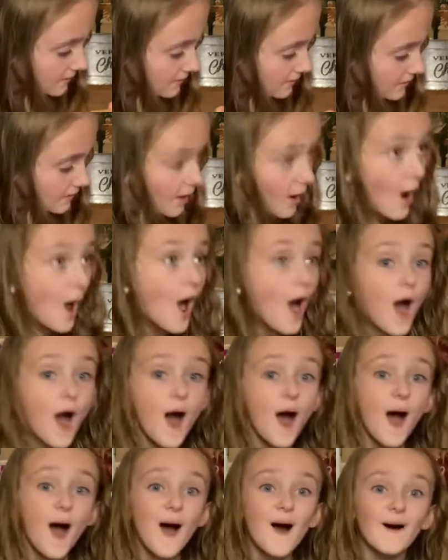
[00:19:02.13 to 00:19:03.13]
Oh,
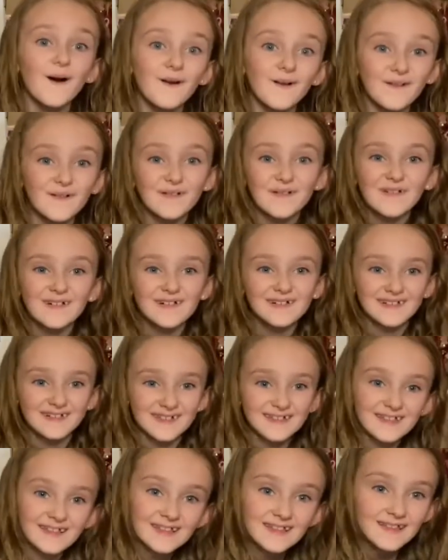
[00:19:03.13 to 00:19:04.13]
oh! That makes a
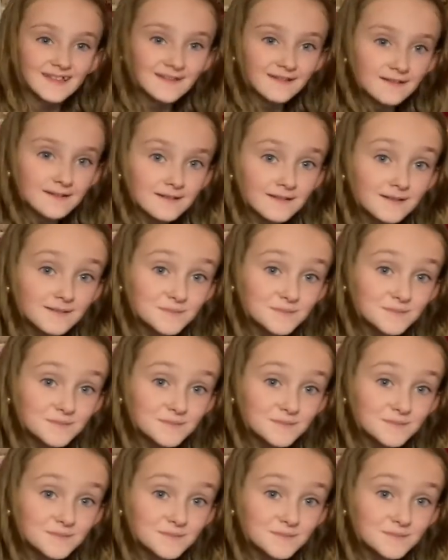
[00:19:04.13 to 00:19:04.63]
difference, folks.